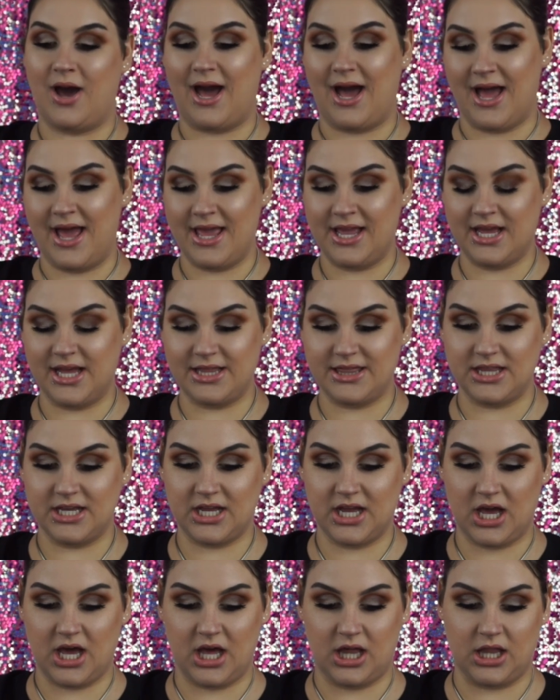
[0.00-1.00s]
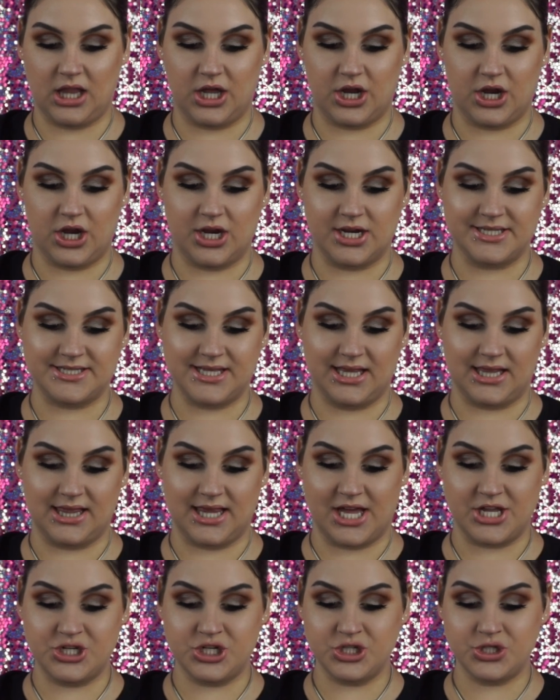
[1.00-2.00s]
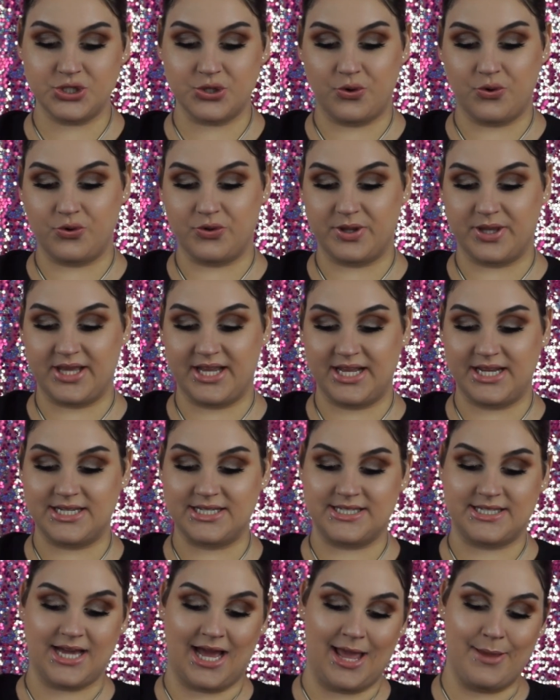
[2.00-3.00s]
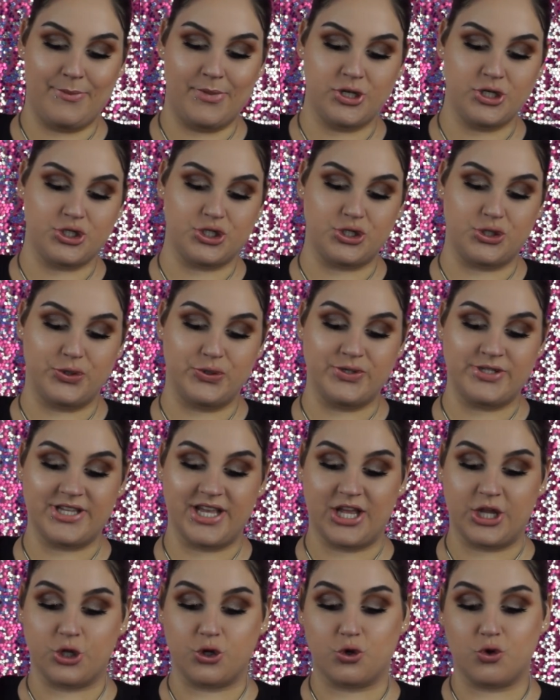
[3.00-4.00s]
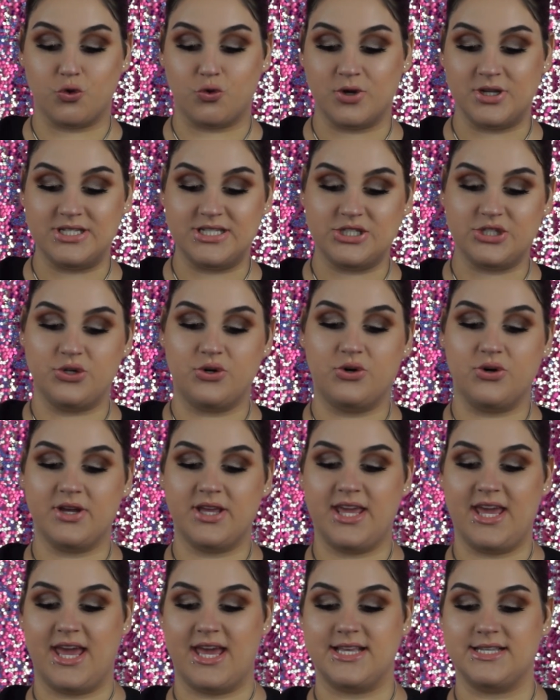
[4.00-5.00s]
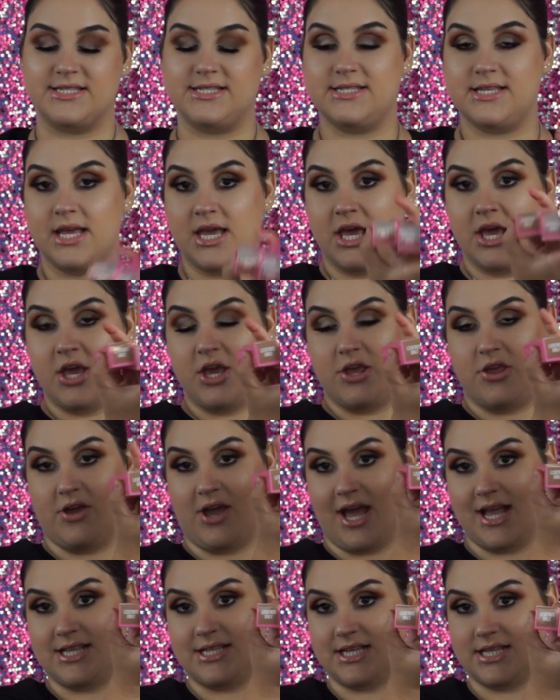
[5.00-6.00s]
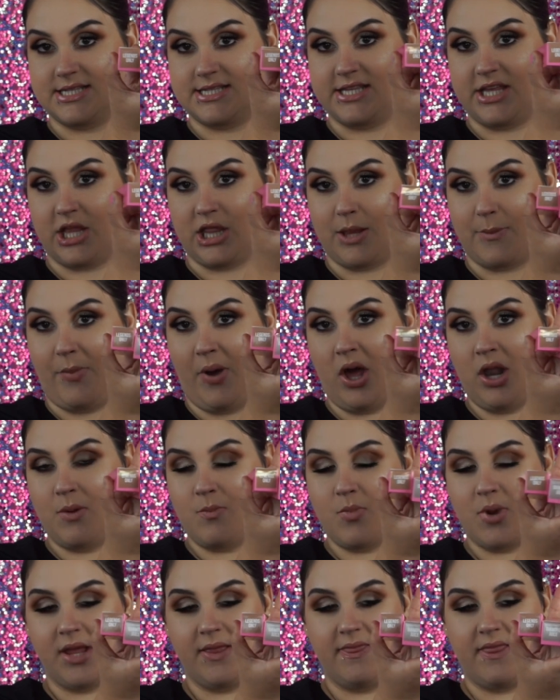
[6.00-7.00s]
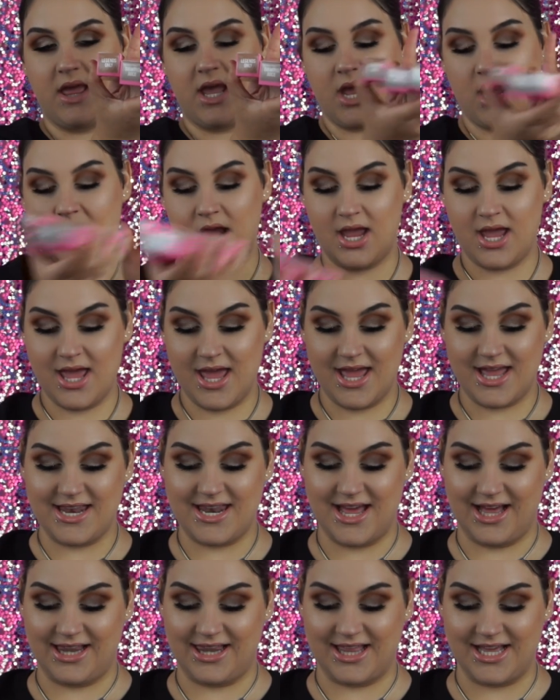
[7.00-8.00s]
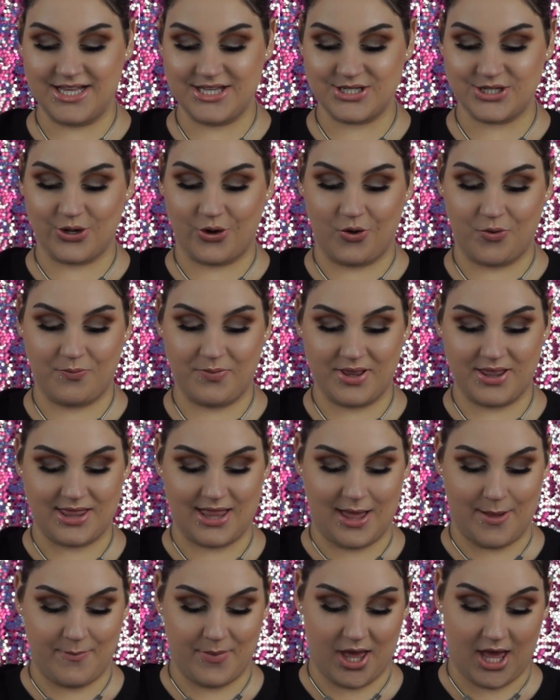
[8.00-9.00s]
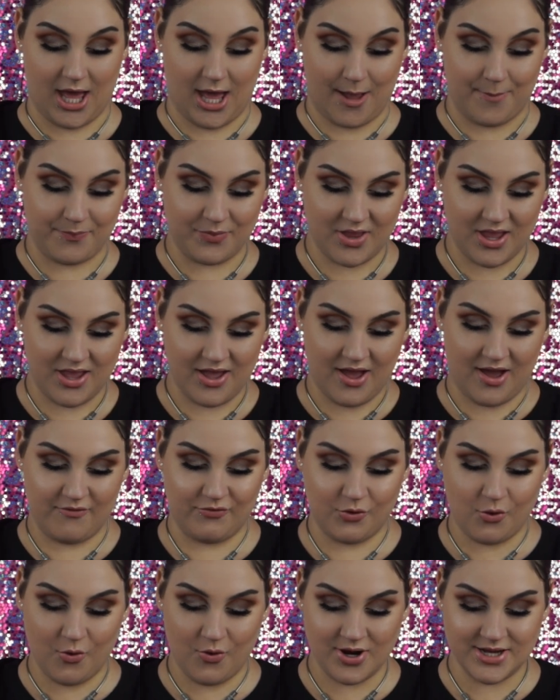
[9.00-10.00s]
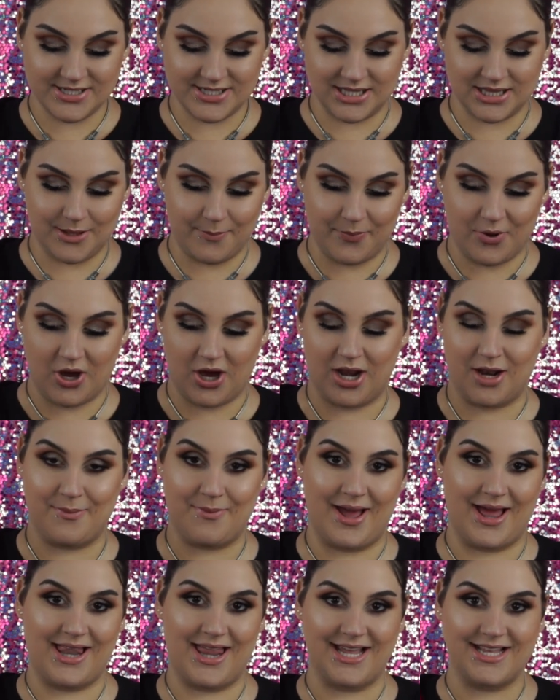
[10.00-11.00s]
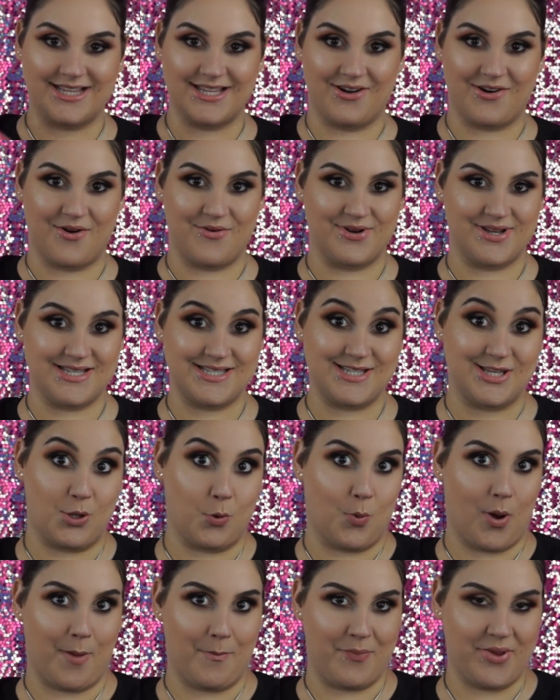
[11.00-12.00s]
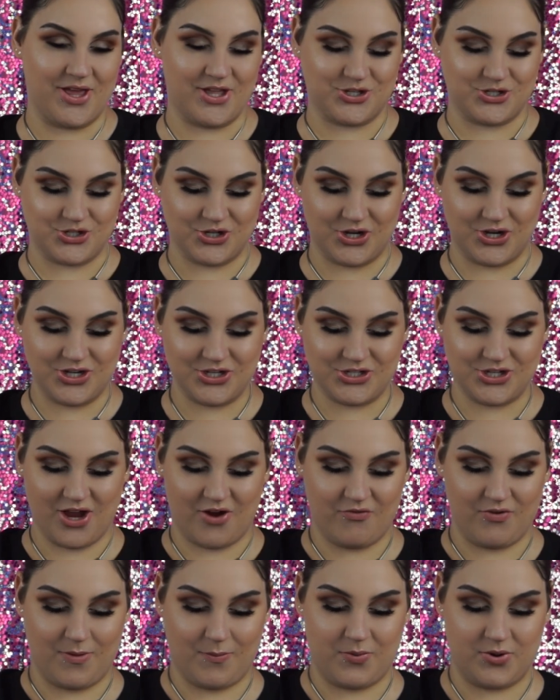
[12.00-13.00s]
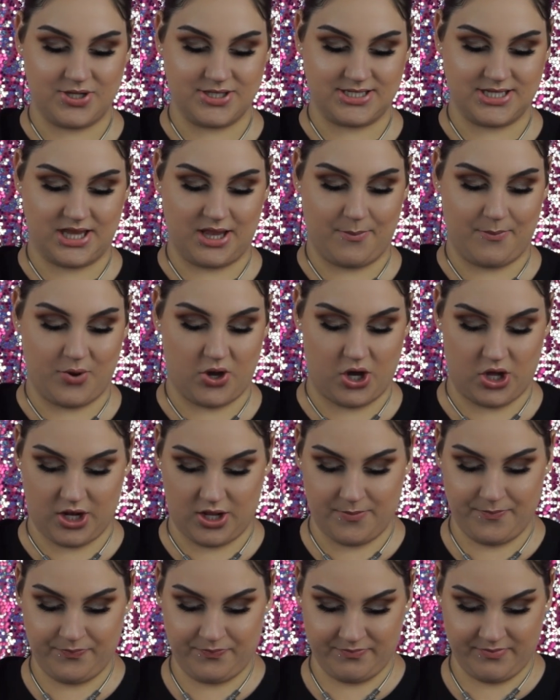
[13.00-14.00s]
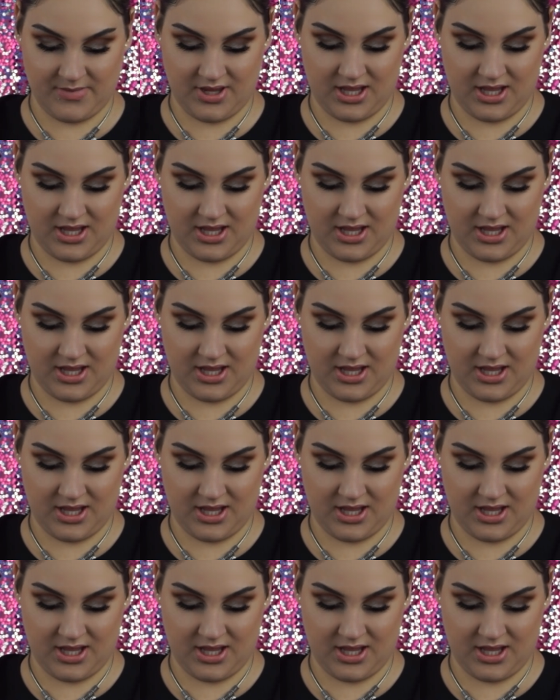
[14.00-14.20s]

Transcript: I got the colors Legends Only, Diamond Juice, and Crystal Kiss. You guys can see on the bottom right there. Now let's open them up. Of course, in the bottom, I like to always see what picture Jeffree puts in the bottom.